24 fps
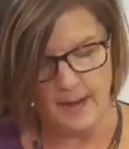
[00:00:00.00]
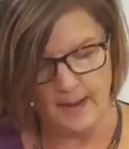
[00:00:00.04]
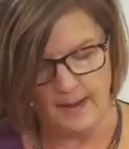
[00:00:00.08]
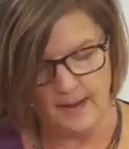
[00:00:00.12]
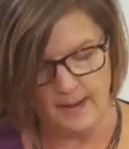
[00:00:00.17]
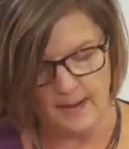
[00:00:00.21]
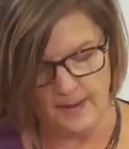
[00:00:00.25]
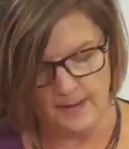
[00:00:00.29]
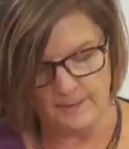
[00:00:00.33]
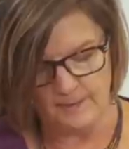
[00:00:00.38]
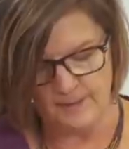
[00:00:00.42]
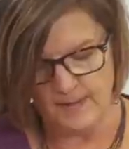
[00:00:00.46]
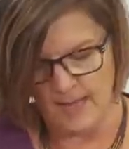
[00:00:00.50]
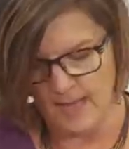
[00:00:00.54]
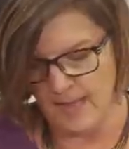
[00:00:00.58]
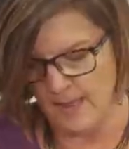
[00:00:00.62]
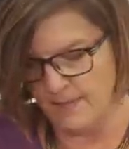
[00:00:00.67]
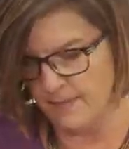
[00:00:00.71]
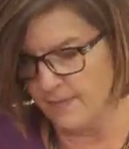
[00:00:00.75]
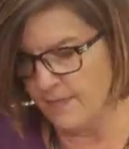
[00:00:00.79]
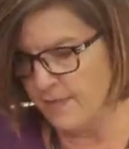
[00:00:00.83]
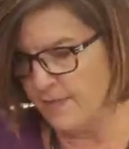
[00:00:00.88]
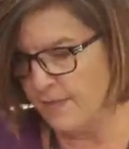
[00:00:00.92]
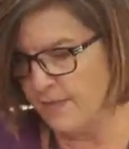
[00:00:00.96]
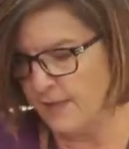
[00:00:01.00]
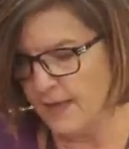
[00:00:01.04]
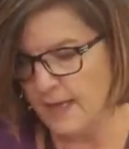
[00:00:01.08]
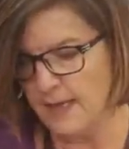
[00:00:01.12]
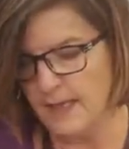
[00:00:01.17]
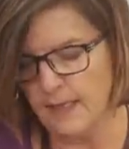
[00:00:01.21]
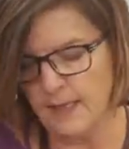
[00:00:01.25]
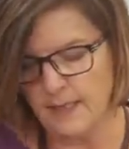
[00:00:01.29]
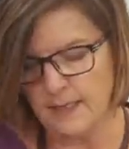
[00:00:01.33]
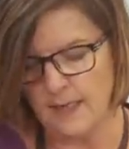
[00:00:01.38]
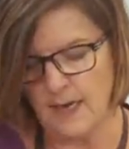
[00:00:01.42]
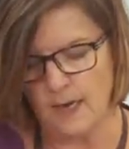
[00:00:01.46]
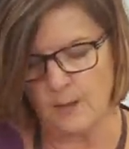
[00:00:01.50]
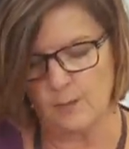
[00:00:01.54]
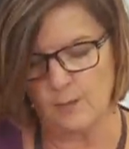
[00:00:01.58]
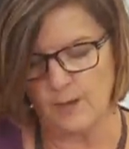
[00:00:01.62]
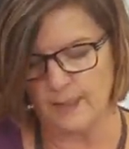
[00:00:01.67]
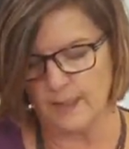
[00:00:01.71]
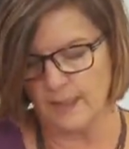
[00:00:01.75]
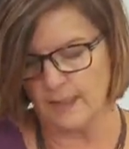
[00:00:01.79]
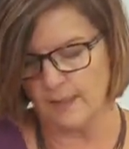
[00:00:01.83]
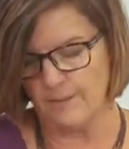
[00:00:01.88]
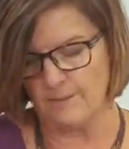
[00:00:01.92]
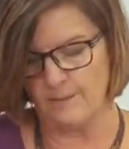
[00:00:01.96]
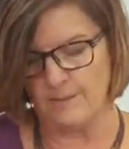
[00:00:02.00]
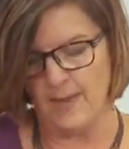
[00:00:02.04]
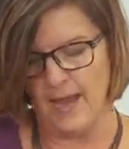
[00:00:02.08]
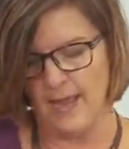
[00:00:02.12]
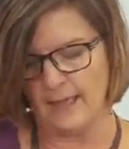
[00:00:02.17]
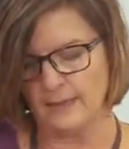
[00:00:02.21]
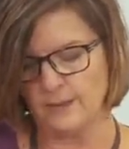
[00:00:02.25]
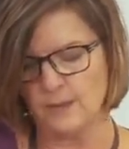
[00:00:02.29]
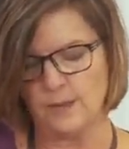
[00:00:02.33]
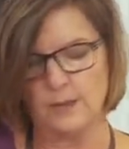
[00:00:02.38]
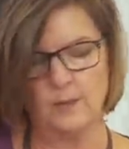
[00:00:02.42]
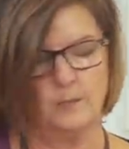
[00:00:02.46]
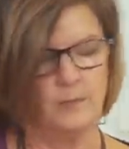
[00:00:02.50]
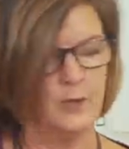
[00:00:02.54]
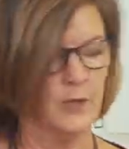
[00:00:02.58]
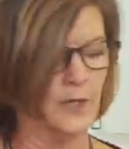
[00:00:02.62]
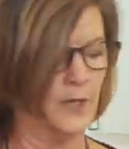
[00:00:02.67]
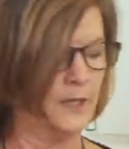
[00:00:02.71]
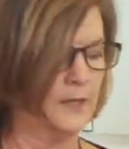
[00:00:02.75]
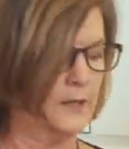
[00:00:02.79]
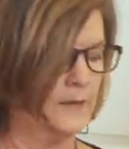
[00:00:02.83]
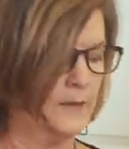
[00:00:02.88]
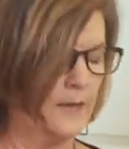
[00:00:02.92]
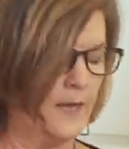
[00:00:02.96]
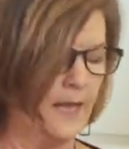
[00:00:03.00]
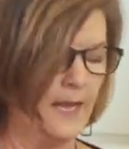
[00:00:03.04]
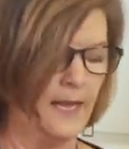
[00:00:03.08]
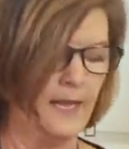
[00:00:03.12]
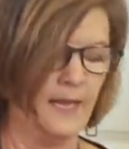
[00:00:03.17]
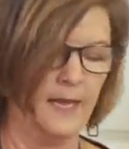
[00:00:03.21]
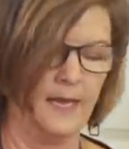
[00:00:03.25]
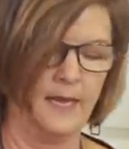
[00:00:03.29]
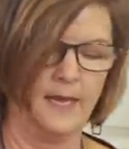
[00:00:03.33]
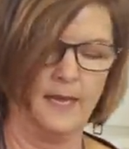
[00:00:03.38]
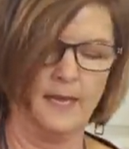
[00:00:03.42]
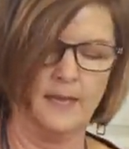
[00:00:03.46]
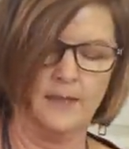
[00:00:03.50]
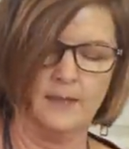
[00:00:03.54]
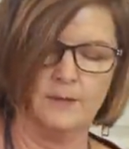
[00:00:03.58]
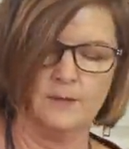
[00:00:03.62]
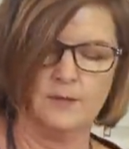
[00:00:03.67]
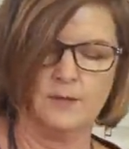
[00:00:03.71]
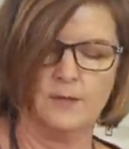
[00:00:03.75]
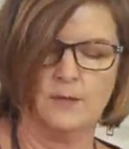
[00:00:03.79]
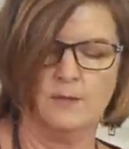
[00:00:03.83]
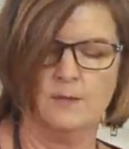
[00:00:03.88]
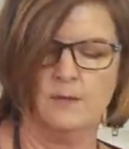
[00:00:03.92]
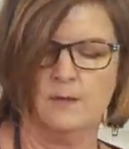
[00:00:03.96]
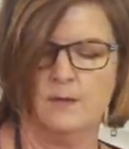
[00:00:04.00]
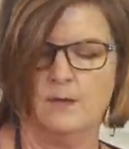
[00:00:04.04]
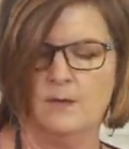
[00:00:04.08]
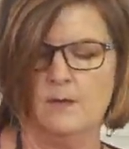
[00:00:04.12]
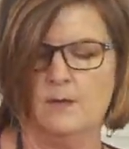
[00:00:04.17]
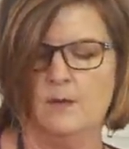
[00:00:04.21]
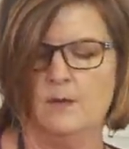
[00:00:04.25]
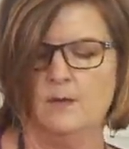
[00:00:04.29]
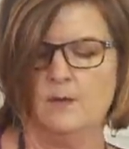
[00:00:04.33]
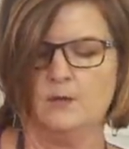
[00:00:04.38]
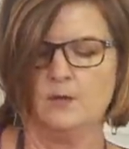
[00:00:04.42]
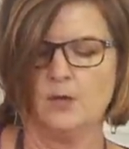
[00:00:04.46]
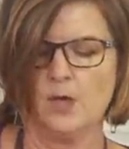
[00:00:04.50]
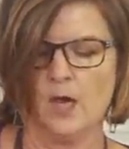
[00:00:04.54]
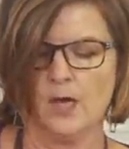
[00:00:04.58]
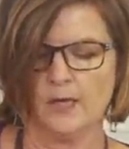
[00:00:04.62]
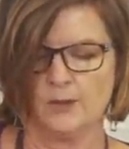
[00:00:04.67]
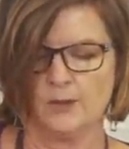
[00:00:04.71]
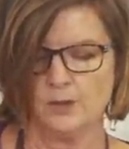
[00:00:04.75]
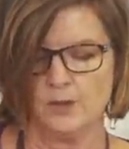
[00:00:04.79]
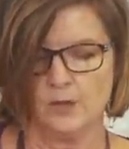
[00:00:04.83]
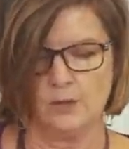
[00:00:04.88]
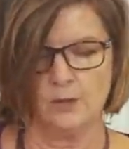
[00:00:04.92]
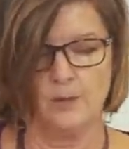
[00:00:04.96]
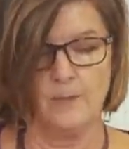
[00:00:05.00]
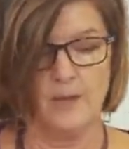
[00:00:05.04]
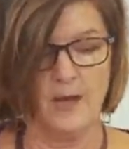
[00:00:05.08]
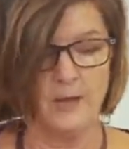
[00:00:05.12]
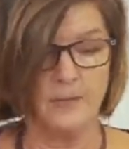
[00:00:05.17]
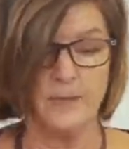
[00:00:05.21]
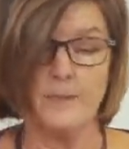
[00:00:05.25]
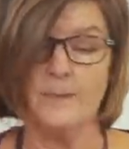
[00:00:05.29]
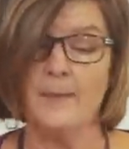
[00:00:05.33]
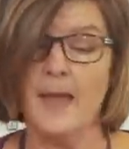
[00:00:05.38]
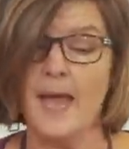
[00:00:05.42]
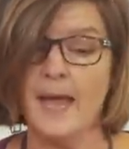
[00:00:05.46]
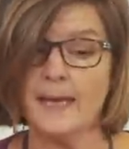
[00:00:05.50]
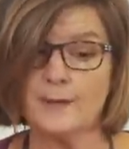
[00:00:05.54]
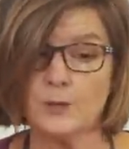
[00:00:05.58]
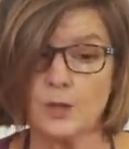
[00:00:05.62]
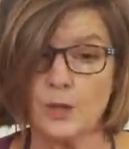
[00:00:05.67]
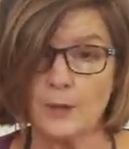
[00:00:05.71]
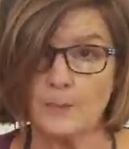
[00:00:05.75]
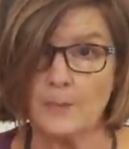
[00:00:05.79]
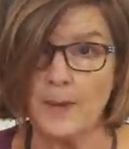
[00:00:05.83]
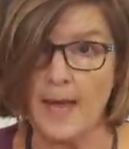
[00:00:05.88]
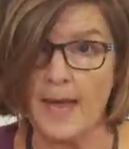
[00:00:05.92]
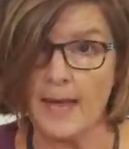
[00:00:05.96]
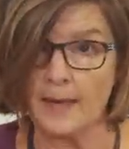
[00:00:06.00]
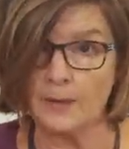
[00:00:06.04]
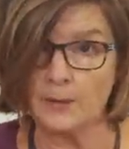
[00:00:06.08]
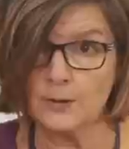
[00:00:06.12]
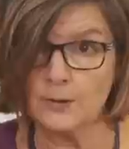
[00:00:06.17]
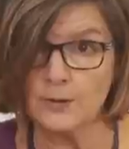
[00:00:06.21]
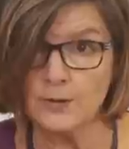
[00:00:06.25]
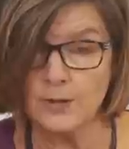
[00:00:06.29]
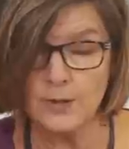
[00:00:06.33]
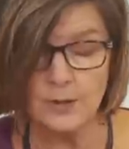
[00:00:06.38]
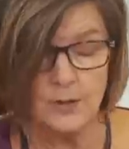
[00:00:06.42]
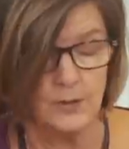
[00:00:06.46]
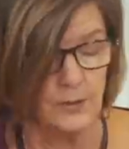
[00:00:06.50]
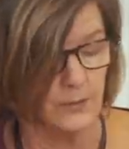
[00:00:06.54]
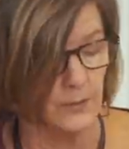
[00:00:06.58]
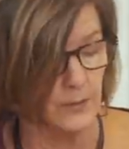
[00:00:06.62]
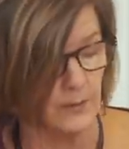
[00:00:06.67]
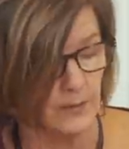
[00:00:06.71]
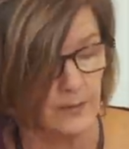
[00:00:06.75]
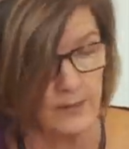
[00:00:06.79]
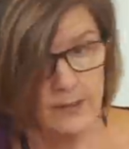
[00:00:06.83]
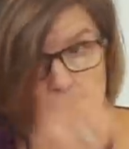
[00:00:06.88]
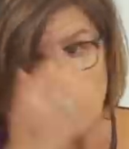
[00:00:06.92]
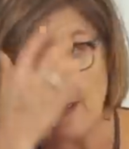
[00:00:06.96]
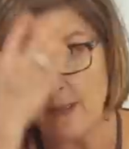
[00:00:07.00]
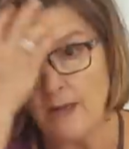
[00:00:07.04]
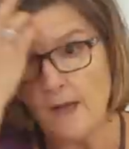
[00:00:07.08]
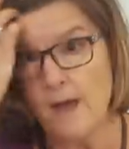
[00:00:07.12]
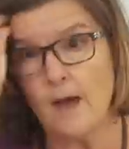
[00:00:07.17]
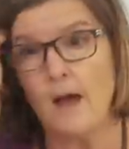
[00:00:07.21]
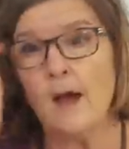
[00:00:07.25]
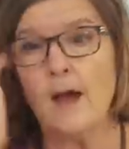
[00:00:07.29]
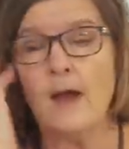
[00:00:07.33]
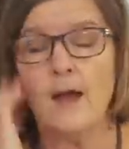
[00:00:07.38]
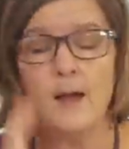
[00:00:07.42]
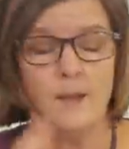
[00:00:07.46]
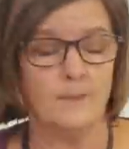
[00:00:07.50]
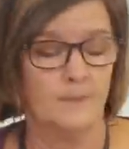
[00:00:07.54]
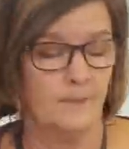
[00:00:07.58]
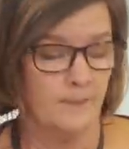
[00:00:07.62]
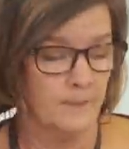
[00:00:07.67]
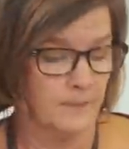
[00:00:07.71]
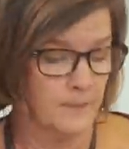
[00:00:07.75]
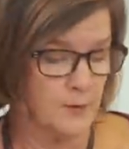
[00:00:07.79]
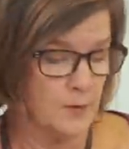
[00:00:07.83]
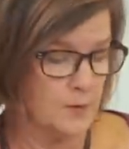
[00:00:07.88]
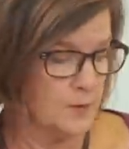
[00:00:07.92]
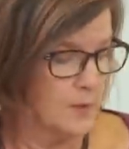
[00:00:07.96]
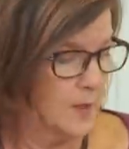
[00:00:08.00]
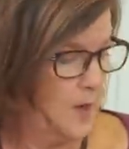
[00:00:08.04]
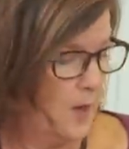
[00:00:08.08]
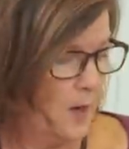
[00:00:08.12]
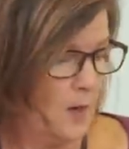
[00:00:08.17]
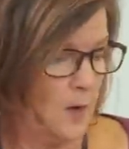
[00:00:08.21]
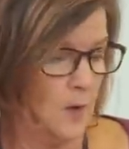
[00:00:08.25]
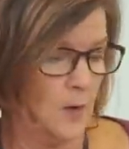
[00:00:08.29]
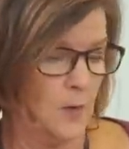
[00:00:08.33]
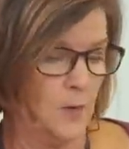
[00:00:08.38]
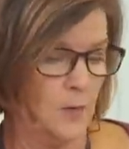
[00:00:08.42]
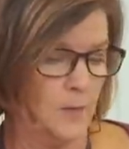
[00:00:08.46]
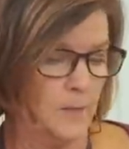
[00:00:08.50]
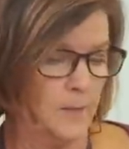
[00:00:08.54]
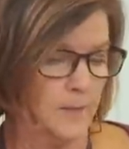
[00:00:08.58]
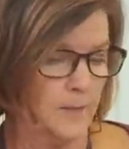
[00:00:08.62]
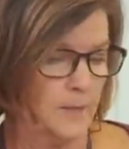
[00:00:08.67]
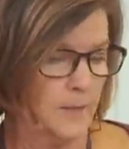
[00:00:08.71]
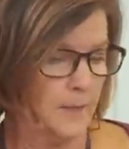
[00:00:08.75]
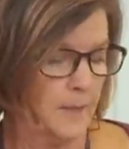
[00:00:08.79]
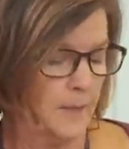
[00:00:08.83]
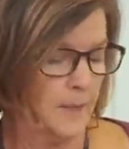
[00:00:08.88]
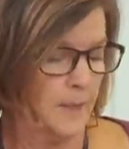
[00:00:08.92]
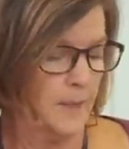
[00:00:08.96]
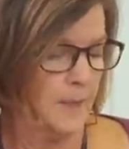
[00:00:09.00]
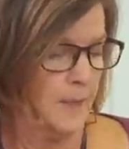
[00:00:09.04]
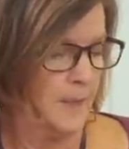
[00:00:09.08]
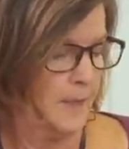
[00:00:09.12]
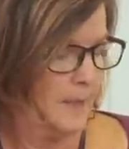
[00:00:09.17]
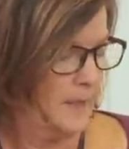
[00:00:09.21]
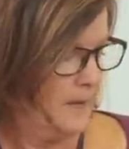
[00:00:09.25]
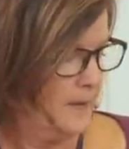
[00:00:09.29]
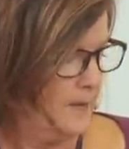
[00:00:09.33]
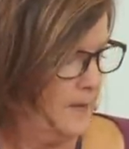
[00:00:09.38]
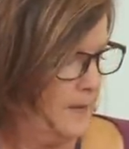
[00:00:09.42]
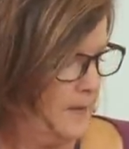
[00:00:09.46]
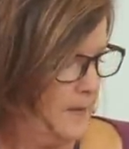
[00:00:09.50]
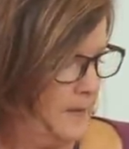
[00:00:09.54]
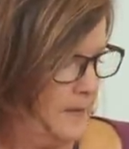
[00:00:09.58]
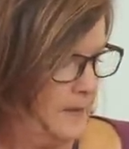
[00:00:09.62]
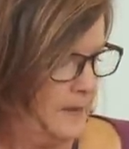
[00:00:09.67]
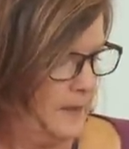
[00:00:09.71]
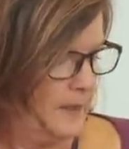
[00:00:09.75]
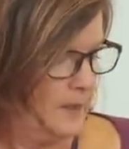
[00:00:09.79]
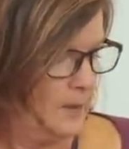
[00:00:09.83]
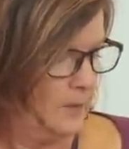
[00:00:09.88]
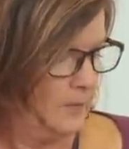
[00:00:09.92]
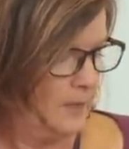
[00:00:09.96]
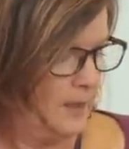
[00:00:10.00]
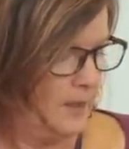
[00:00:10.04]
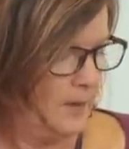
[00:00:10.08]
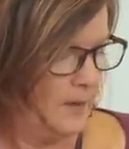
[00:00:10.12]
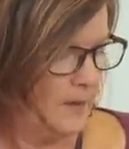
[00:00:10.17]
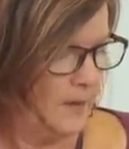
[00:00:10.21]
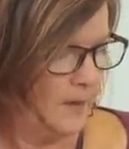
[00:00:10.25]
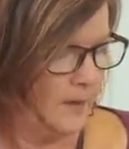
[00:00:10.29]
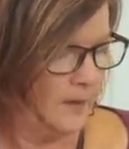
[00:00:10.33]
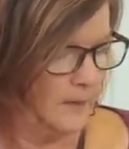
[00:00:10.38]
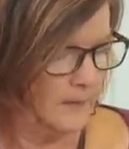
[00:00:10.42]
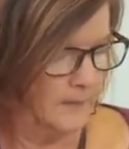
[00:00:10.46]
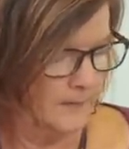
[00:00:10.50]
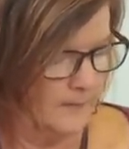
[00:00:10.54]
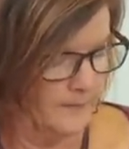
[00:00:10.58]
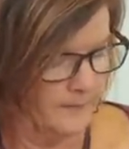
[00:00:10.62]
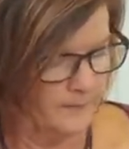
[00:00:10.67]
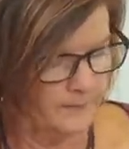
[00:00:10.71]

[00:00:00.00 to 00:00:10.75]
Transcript: Um, and then I want to get back to the book and talk to you about the magic pattern too. Um, so here we are